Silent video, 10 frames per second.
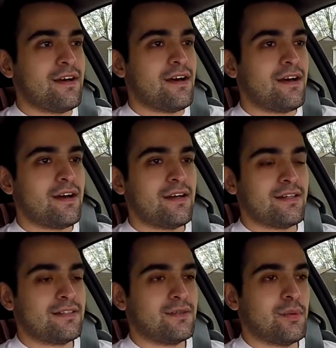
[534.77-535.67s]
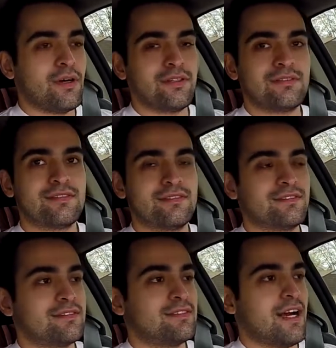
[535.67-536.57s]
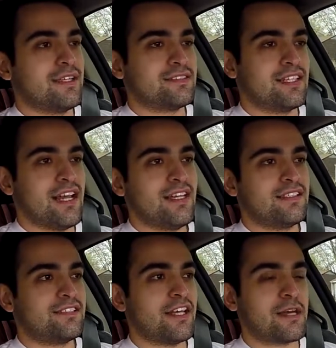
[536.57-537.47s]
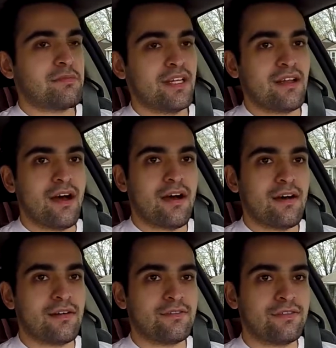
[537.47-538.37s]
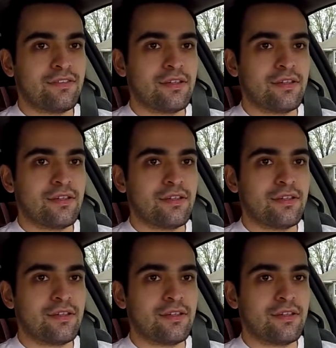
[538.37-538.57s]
uh, well, on today's segment of